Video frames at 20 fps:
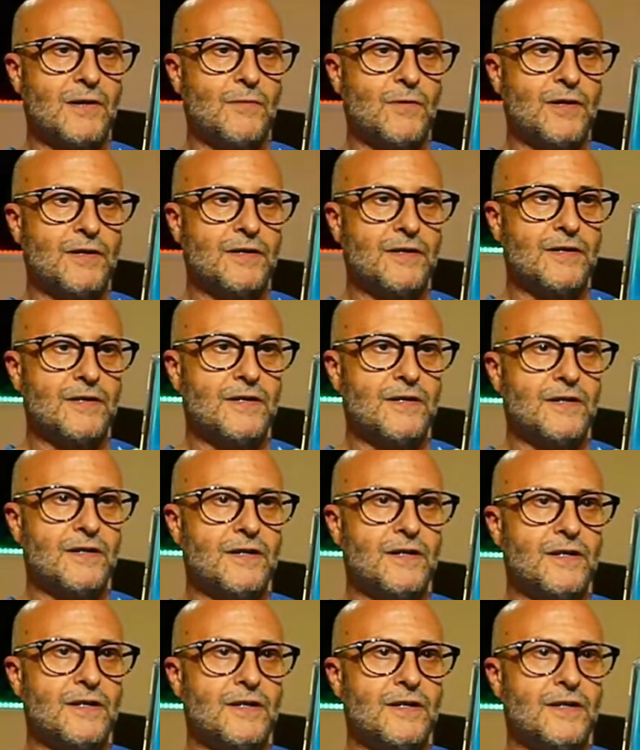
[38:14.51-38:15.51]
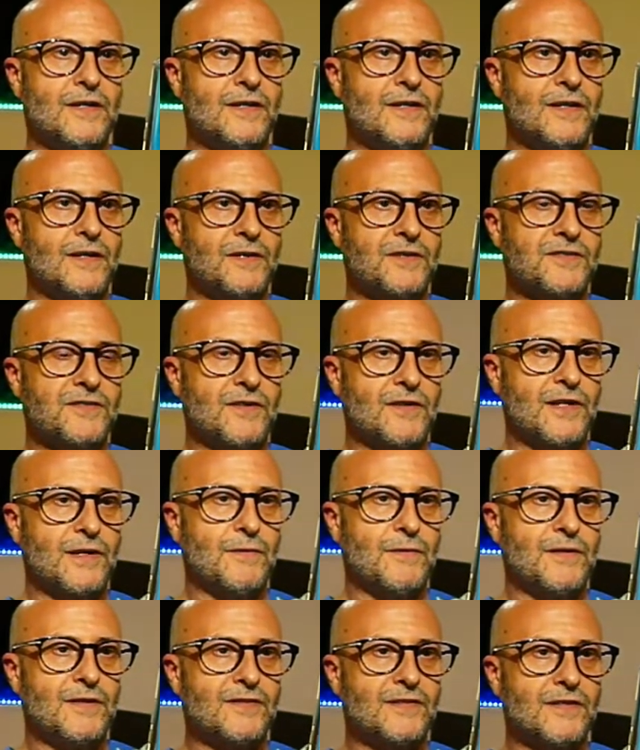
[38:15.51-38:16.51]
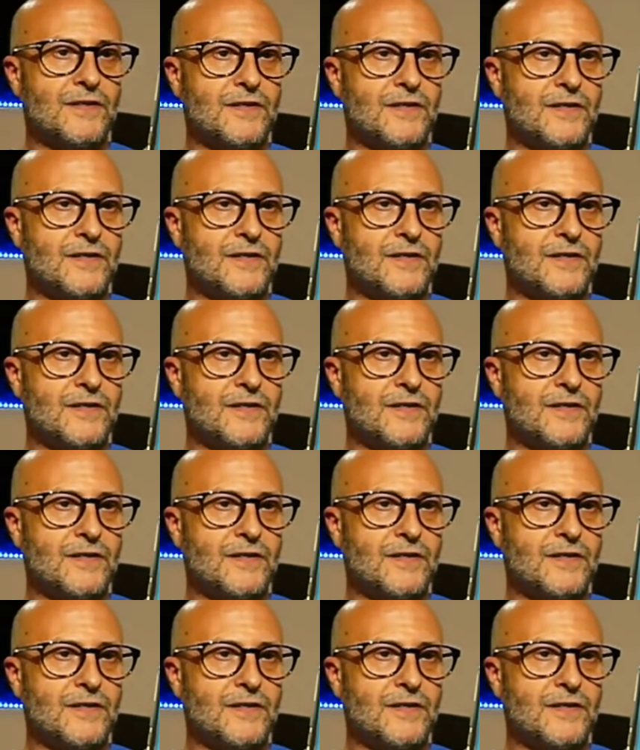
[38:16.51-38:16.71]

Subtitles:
one. No, it's not that one, is it?